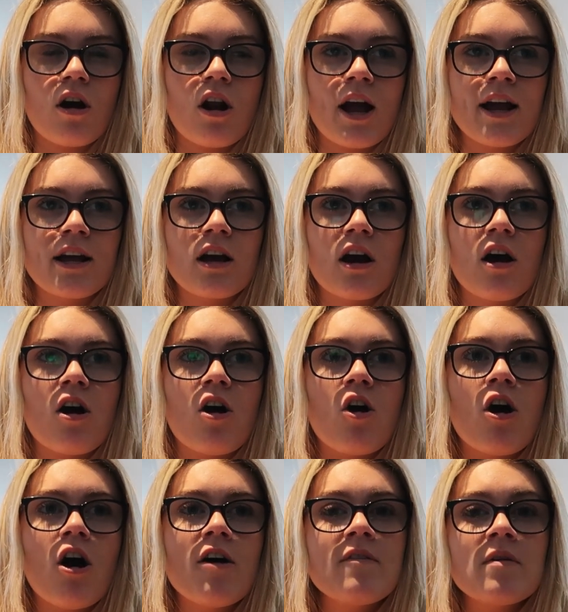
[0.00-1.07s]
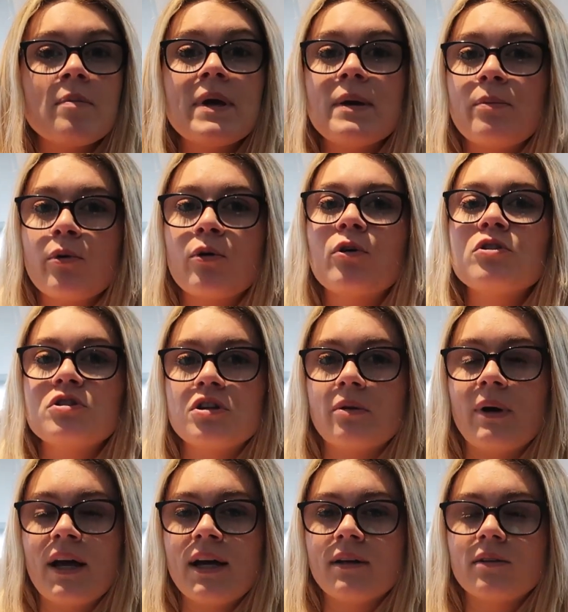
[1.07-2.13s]
like, other people can do
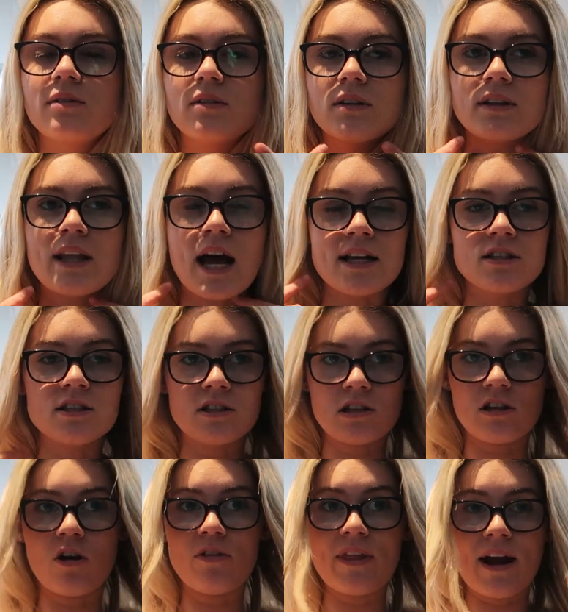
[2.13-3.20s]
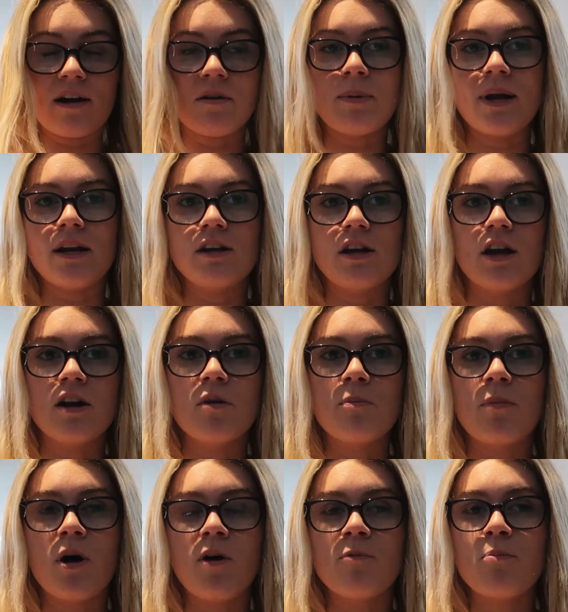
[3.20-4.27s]
it, that's their opinion,
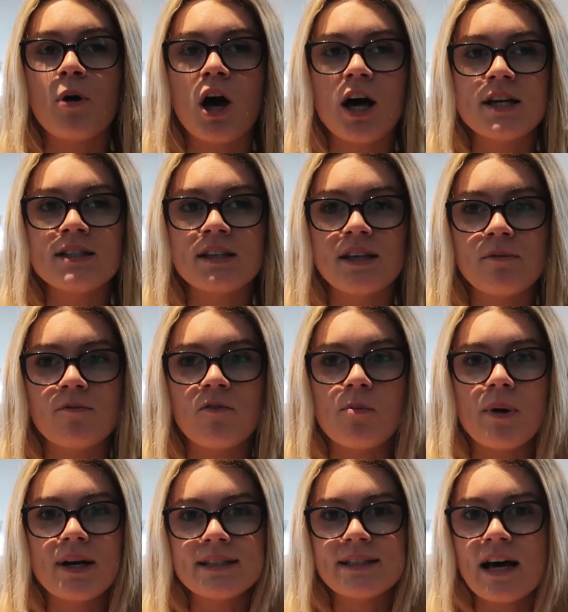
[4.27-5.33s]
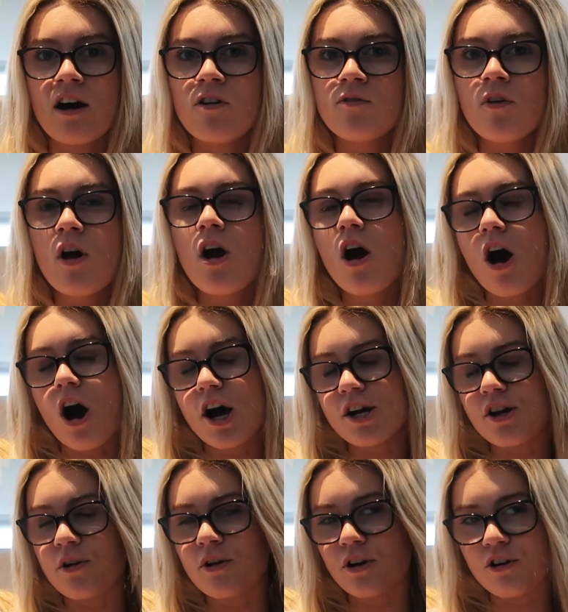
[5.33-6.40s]
but personally for myself, I
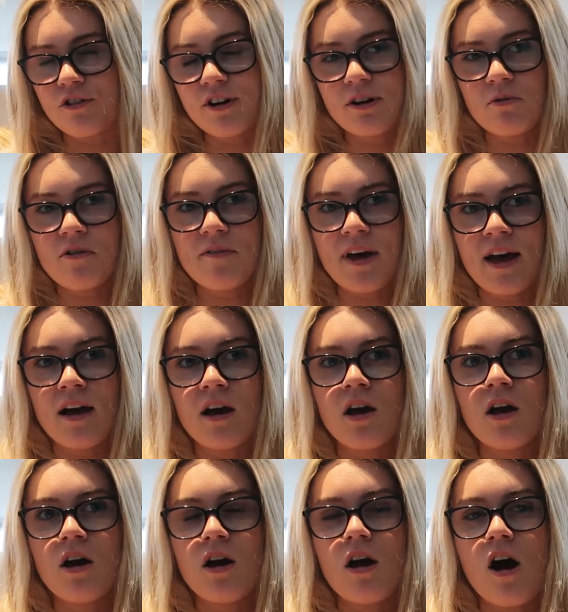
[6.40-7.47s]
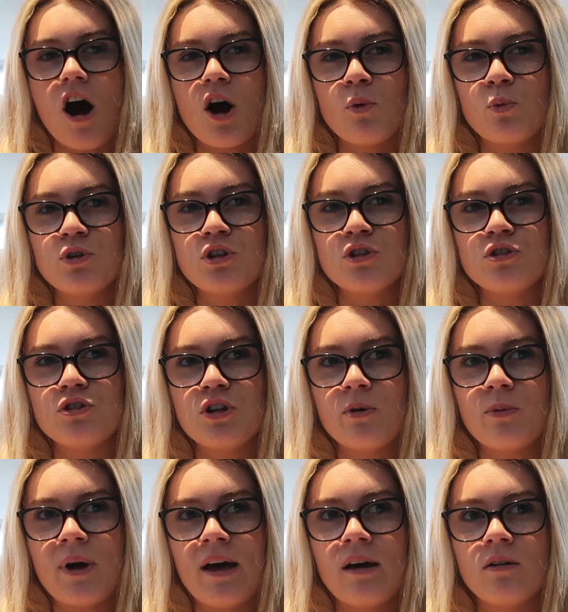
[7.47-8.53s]
don't agree with it. I wouldn't
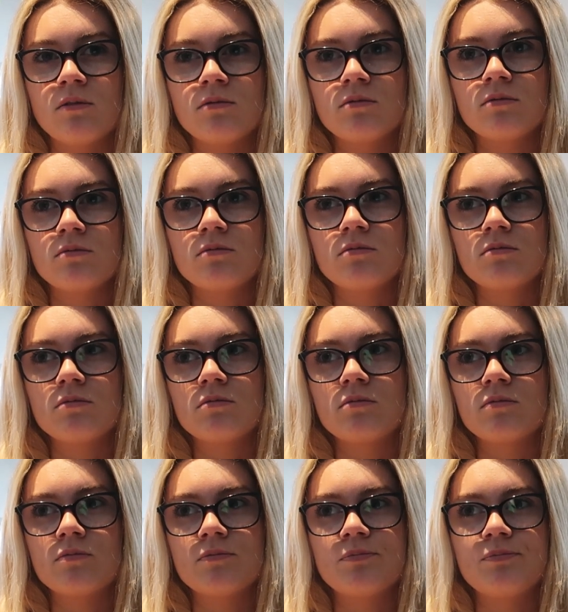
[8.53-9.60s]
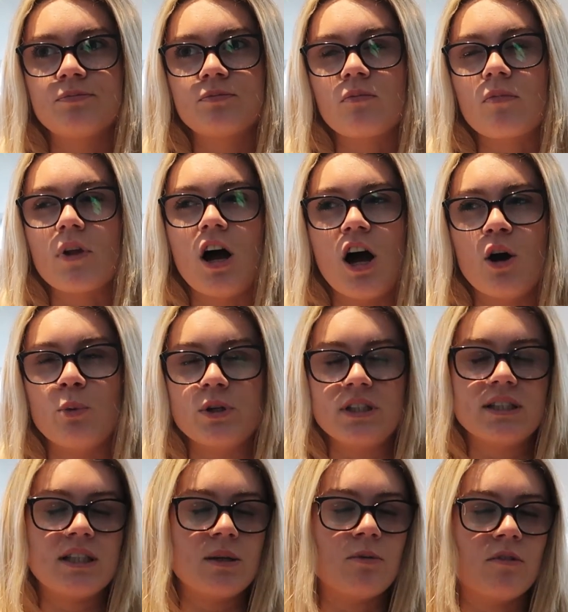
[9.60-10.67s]
do it. I
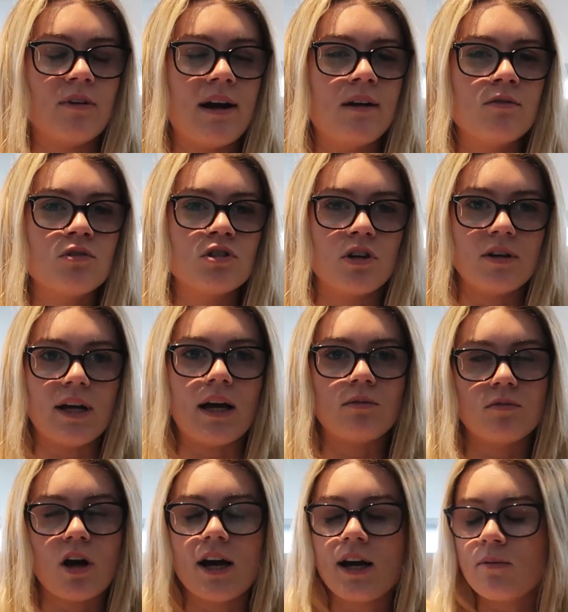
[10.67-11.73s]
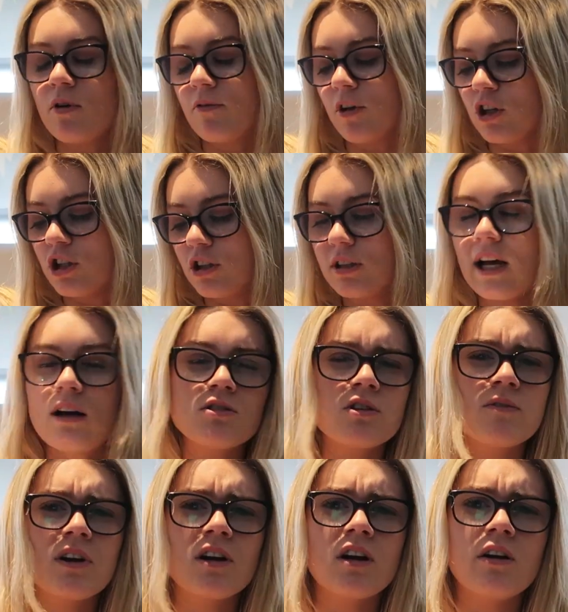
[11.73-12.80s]
wouldn't sleep around. So yeah, I am a virgin. That was
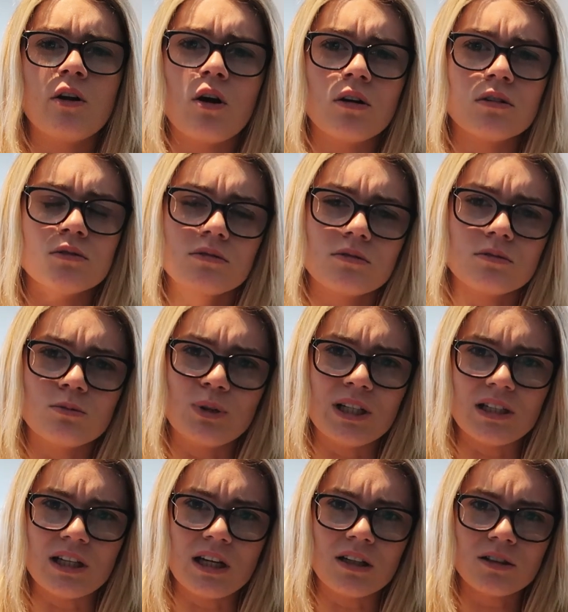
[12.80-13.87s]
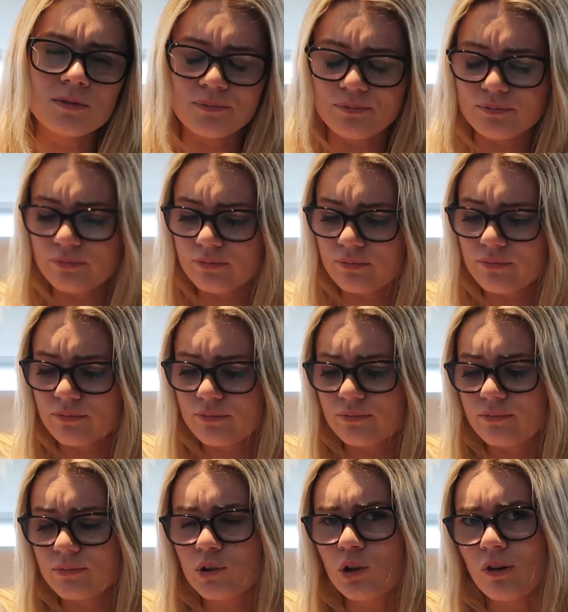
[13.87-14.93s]
a very long-winded
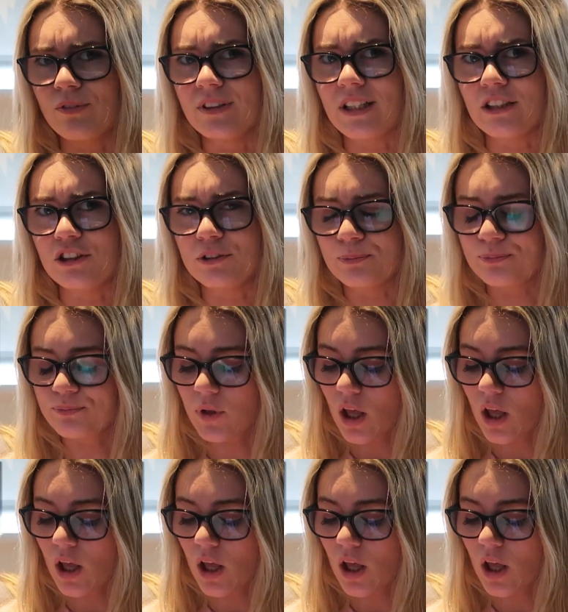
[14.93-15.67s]
conversation.